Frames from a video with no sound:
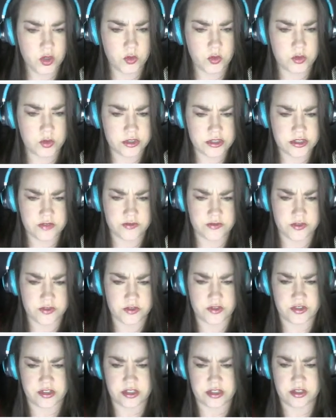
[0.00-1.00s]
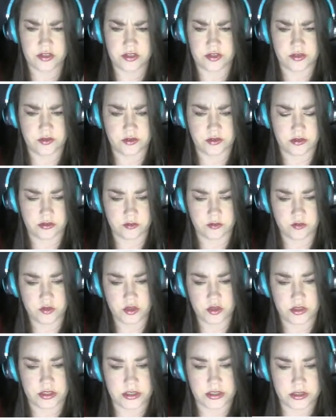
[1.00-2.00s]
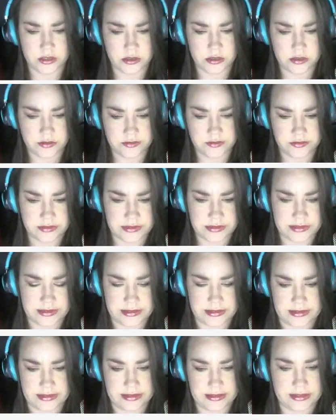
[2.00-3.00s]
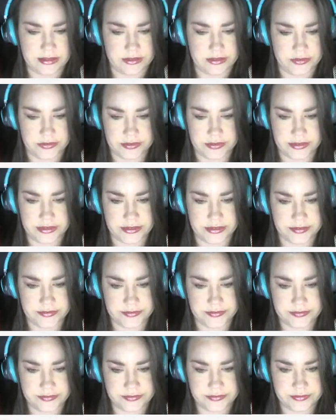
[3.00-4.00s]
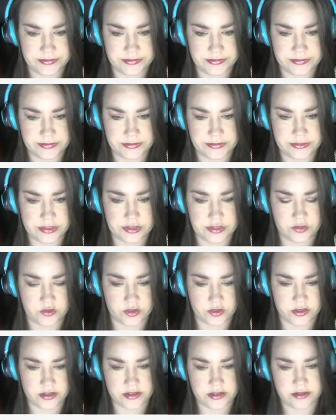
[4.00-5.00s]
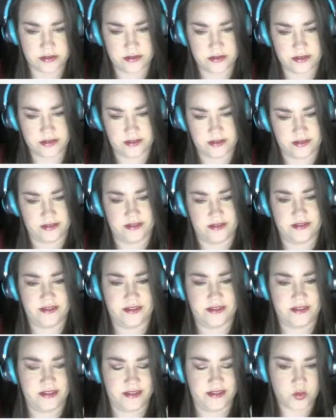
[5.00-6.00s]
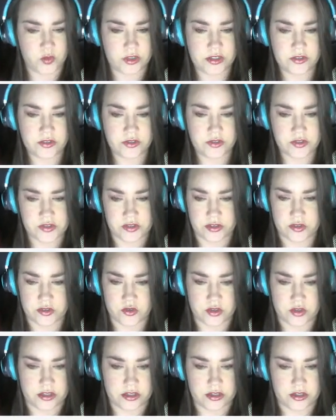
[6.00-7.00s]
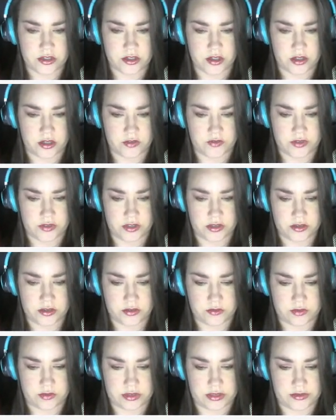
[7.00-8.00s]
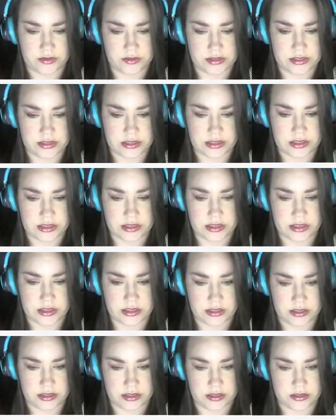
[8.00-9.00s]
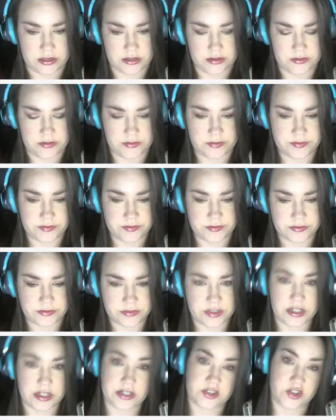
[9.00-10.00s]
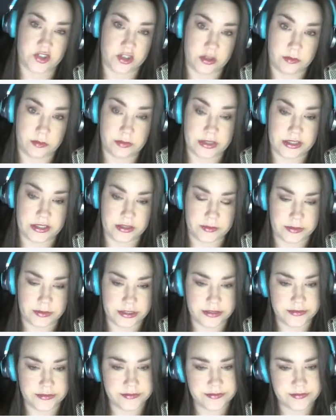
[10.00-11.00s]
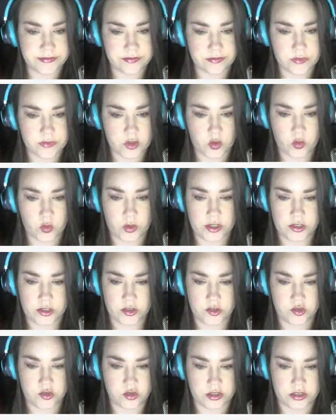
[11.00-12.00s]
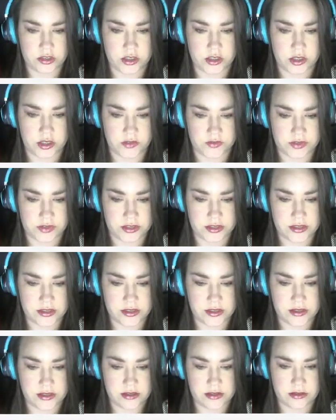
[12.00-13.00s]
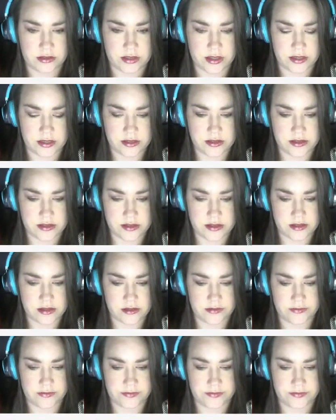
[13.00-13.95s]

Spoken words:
What is the first thing you do in the morning? I don't know. Get dressed. When did you start drinking coffee? When I was a kid. Actually a baby. Why do you drink coffee? Taste.